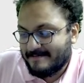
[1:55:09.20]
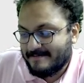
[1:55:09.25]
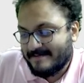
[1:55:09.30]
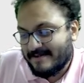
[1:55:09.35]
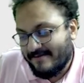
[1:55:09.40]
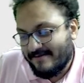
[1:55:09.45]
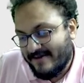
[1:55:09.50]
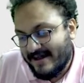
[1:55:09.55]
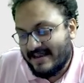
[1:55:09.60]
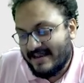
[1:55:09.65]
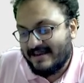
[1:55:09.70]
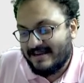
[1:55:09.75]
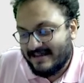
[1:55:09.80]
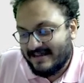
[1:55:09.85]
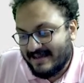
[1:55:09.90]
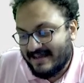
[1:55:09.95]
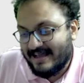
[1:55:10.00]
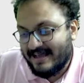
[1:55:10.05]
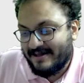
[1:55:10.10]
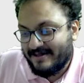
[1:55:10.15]
Well,
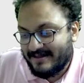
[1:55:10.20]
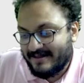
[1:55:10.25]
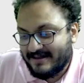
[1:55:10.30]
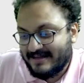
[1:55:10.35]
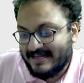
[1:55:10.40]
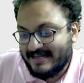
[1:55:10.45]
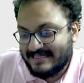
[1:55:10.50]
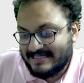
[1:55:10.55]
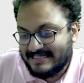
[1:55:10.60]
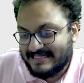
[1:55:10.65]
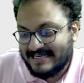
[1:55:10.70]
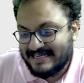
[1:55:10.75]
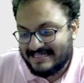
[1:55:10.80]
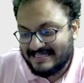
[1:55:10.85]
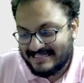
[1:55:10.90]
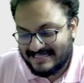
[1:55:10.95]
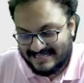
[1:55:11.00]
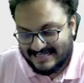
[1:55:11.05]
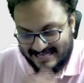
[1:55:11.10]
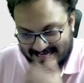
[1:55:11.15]
it's it's
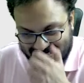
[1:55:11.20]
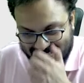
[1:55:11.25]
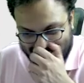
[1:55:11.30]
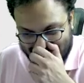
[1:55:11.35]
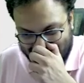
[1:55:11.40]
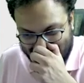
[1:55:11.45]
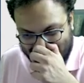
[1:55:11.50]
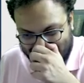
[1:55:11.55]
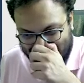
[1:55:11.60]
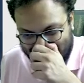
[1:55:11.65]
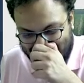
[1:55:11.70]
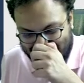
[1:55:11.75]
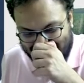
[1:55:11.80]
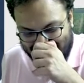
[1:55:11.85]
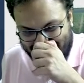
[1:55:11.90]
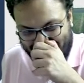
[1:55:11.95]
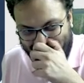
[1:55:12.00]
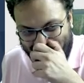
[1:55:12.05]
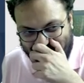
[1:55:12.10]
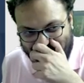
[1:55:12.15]
still it's still
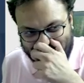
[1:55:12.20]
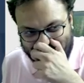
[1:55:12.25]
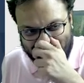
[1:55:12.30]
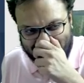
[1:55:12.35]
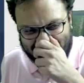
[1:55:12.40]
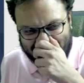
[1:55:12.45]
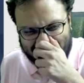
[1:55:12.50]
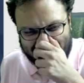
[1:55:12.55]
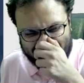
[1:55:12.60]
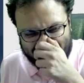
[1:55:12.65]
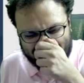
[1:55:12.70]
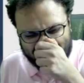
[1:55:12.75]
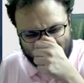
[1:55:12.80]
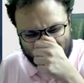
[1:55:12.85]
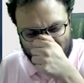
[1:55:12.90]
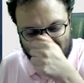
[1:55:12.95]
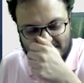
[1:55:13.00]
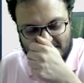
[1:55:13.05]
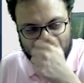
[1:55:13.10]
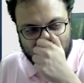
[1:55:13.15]
quite early of
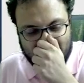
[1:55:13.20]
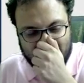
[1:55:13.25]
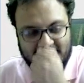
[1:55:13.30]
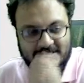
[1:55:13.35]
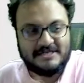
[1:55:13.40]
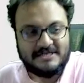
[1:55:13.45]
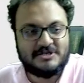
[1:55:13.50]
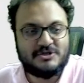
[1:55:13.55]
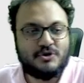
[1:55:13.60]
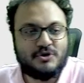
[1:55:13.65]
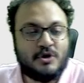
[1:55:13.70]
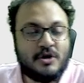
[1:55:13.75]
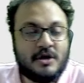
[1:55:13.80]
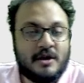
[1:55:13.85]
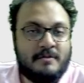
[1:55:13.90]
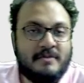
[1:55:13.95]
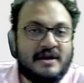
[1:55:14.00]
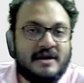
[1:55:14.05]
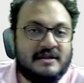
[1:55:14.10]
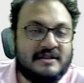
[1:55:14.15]
course in this
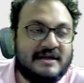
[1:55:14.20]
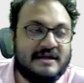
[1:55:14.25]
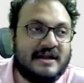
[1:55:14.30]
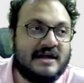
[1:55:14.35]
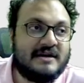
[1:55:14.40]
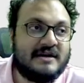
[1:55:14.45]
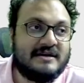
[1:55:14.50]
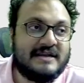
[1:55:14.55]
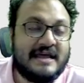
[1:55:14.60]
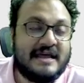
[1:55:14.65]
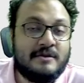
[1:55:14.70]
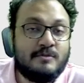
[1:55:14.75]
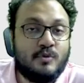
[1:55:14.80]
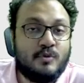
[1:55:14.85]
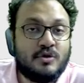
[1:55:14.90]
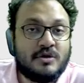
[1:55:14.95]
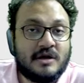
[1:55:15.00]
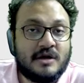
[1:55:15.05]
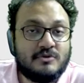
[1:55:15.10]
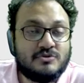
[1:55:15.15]
tournament there are 10 more
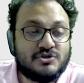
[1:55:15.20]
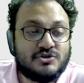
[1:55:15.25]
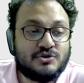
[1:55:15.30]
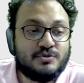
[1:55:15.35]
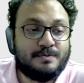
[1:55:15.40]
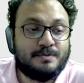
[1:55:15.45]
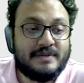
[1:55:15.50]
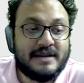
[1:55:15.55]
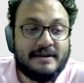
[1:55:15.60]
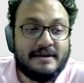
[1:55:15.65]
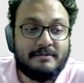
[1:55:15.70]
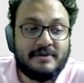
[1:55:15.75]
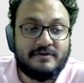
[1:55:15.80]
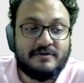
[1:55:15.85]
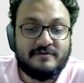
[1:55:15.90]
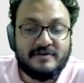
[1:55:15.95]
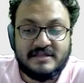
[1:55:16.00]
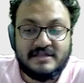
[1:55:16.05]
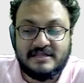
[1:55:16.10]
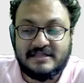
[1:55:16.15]
rounds to play but
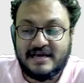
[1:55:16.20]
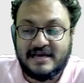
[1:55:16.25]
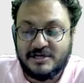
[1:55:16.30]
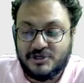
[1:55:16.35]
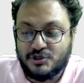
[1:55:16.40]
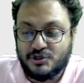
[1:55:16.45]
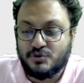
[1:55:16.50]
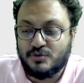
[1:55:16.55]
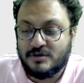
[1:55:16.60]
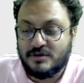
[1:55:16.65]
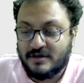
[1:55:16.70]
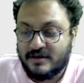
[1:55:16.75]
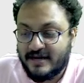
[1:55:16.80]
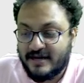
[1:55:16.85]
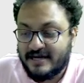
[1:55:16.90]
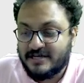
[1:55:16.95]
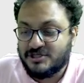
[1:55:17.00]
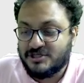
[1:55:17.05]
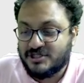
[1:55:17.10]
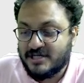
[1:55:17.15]
Vidit has shown
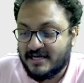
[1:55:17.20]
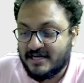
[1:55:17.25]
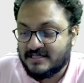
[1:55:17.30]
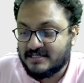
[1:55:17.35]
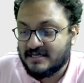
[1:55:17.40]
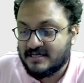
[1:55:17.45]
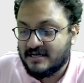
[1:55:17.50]
great chess